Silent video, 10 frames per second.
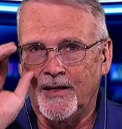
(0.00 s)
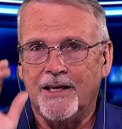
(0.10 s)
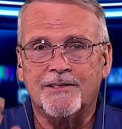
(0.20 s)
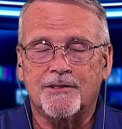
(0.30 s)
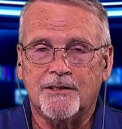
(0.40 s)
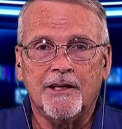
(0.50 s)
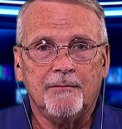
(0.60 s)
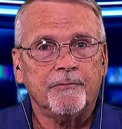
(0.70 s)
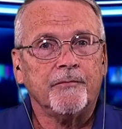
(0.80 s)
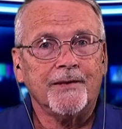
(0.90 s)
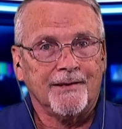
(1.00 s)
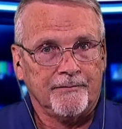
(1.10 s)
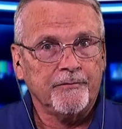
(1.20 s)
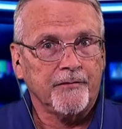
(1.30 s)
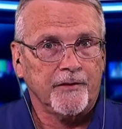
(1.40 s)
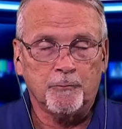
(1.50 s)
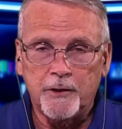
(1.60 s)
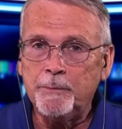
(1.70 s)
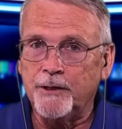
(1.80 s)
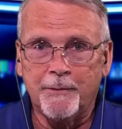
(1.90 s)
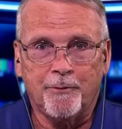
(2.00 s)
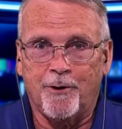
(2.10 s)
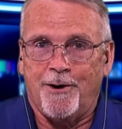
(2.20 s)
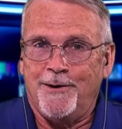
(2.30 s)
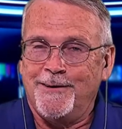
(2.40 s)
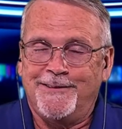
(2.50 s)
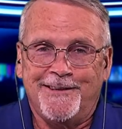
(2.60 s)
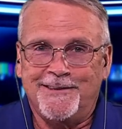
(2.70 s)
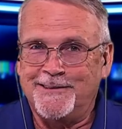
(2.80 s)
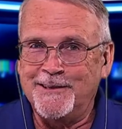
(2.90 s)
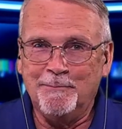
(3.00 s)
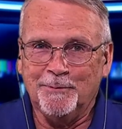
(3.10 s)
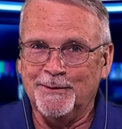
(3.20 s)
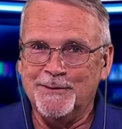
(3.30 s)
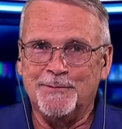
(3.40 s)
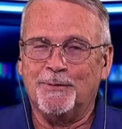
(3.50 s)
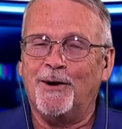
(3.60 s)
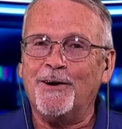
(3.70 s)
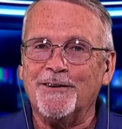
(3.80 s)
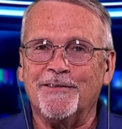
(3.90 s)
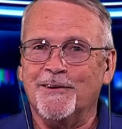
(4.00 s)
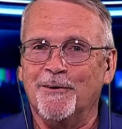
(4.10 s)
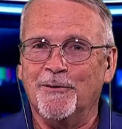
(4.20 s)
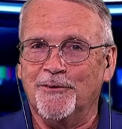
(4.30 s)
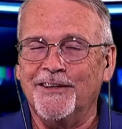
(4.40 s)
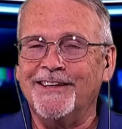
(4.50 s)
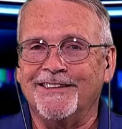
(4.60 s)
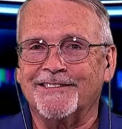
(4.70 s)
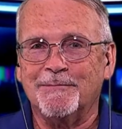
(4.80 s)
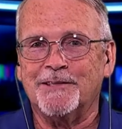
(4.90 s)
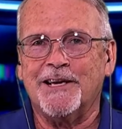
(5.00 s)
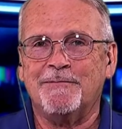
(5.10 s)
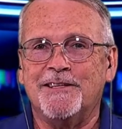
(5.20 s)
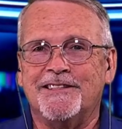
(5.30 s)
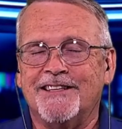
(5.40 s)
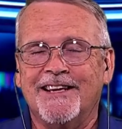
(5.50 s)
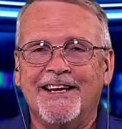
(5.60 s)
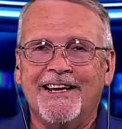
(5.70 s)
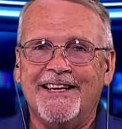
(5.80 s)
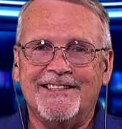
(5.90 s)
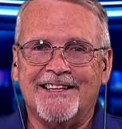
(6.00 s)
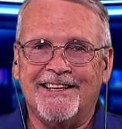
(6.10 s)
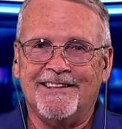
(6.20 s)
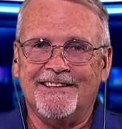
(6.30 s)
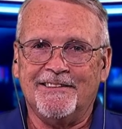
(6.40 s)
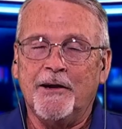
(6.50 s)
It's the replay part is the simplest part of the whole thing. Sometimes it's getting